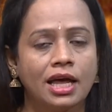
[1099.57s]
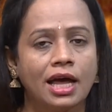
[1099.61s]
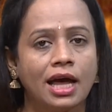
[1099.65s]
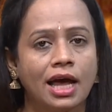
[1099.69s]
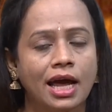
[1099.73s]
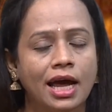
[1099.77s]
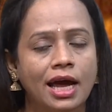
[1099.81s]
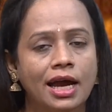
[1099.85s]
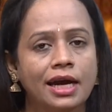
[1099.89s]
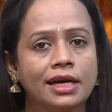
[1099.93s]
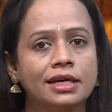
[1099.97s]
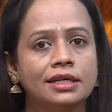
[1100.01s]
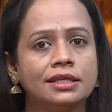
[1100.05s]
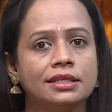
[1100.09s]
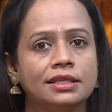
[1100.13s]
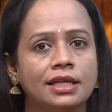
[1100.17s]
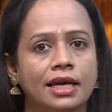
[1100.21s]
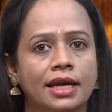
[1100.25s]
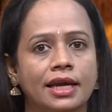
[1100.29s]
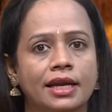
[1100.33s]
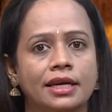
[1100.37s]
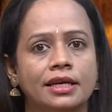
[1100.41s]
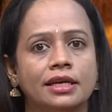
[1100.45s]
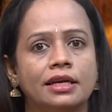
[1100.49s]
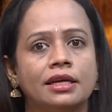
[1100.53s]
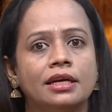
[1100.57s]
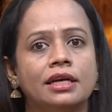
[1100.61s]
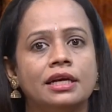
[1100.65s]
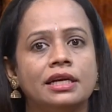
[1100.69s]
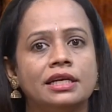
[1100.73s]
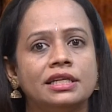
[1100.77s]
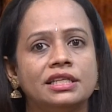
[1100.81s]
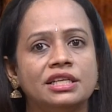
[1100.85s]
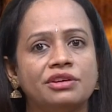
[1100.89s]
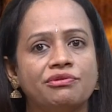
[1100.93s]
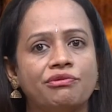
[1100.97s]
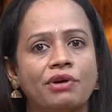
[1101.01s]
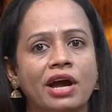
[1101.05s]
and then
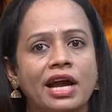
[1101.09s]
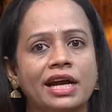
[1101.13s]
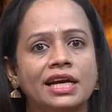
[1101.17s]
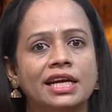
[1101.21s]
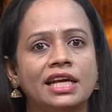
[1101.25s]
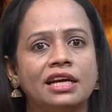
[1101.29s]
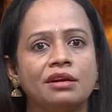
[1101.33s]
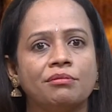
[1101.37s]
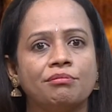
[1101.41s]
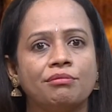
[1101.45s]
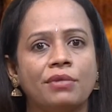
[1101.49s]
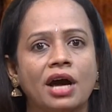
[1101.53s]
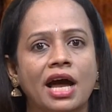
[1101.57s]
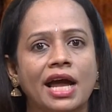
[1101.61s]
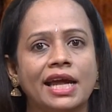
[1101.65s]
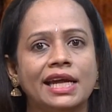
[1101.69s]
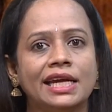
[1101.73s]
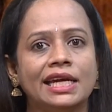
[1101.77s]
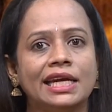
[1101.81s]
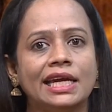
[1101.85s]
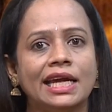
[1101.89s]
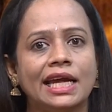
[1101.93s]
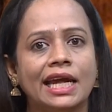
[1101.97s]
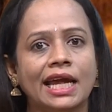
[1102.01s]
dividing by